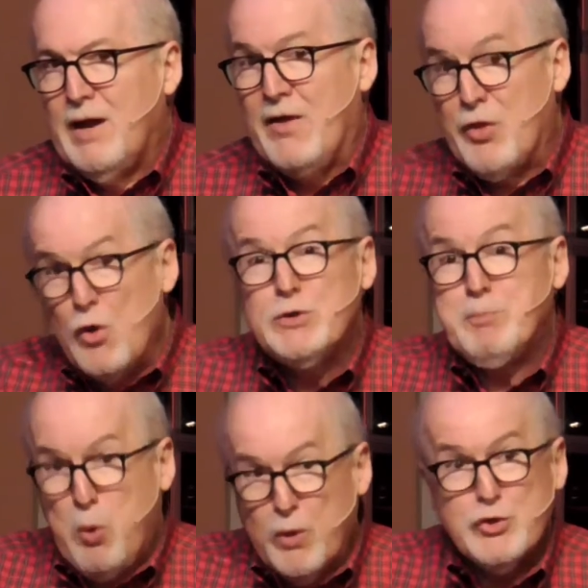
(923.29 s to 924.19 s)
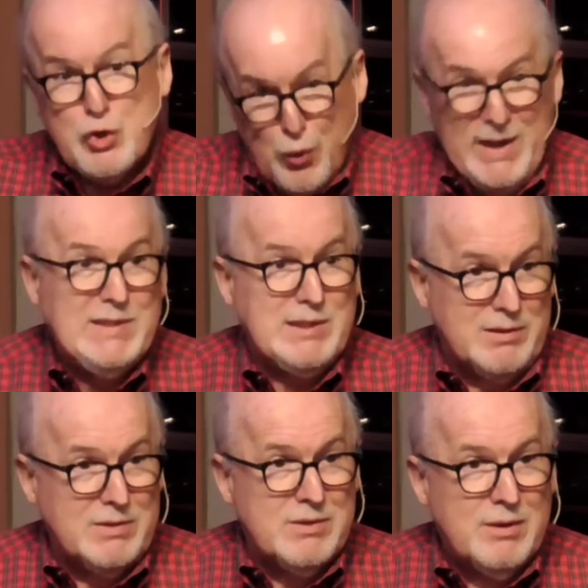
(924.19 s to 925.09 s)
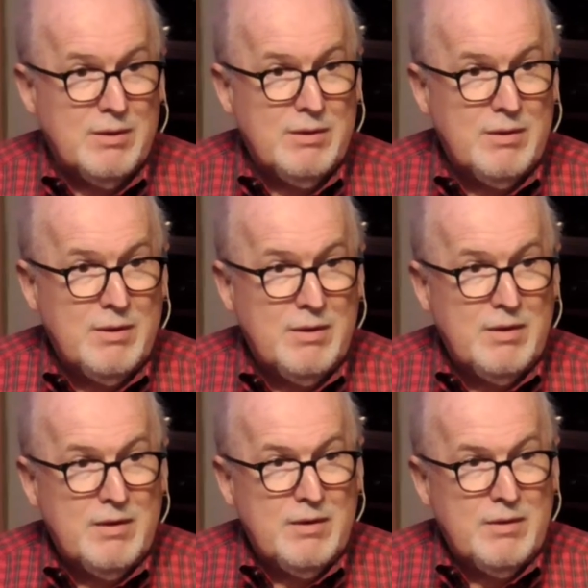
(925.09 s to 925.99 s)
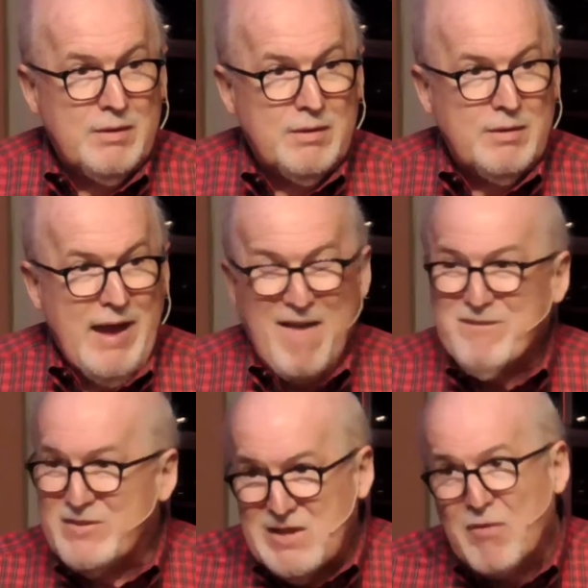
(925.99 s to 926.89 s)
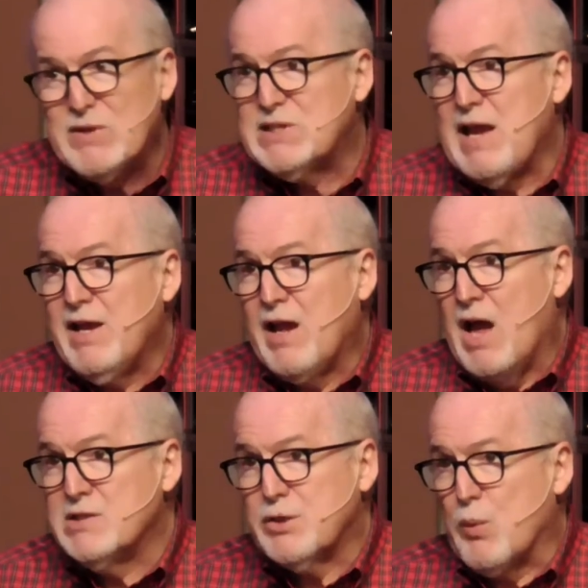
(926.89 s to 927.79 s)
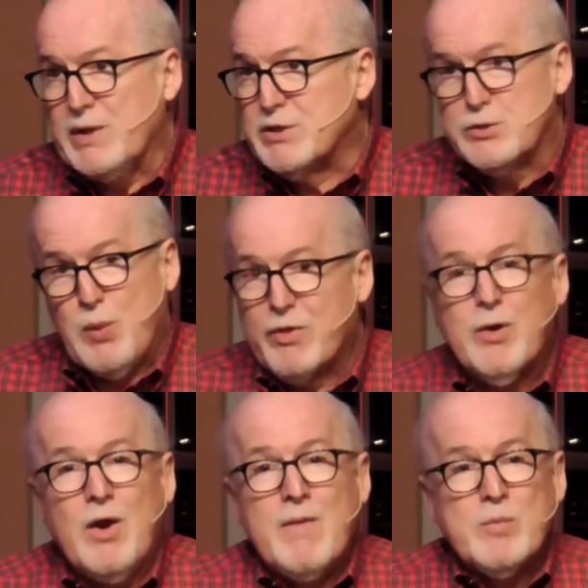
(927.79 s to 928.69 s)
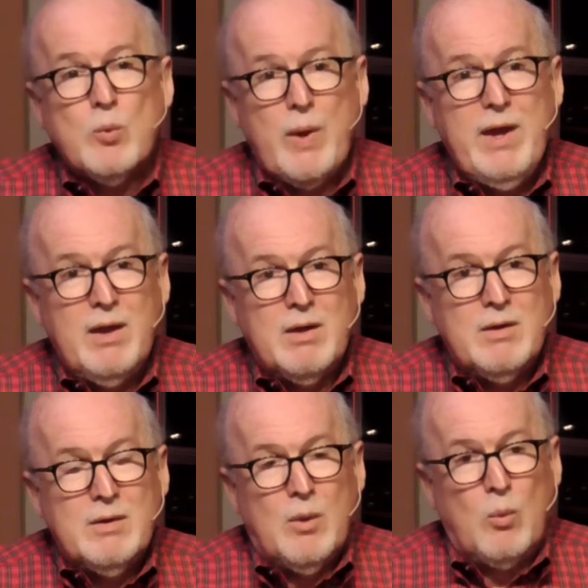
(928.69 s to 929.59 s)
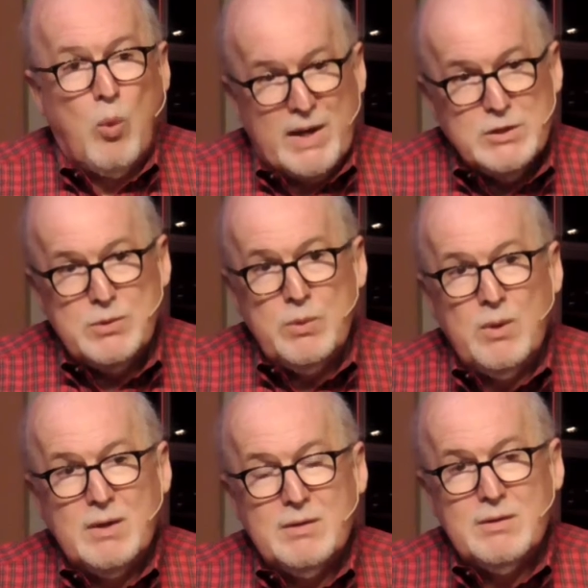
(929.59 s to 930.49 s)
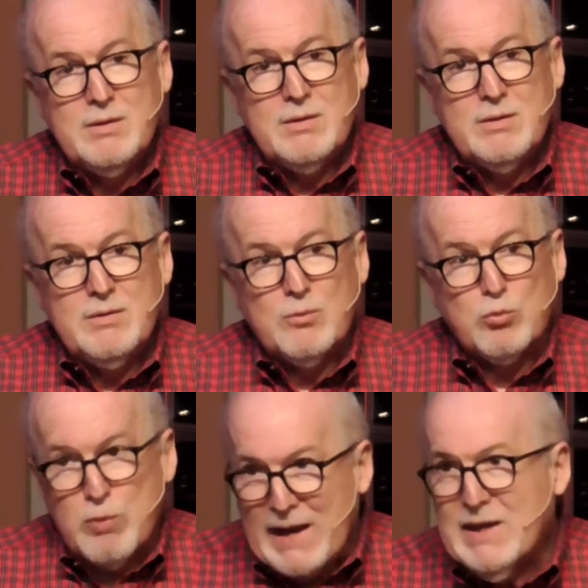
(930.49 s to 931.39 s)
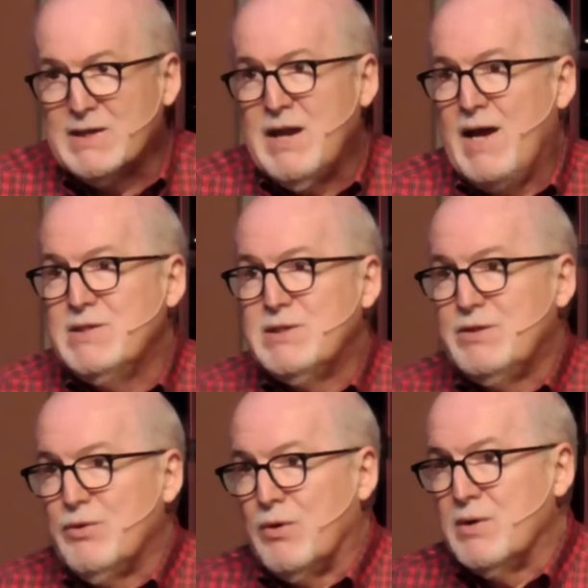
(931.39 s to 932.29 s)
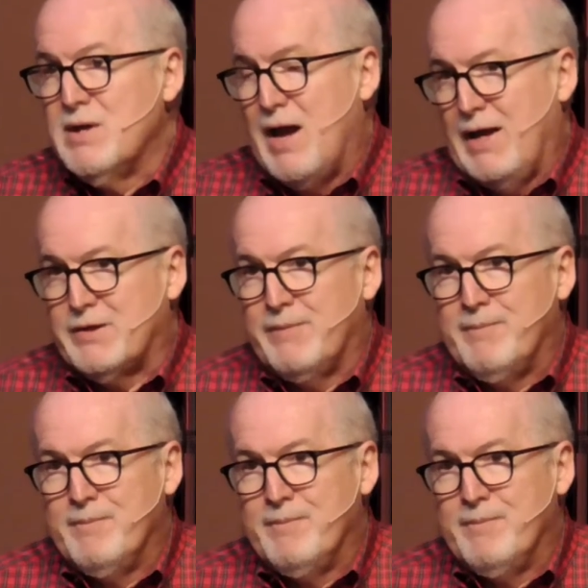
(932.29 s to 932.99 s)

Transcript: And those poor choices have devastating consequences, whether we want to recognize it or not.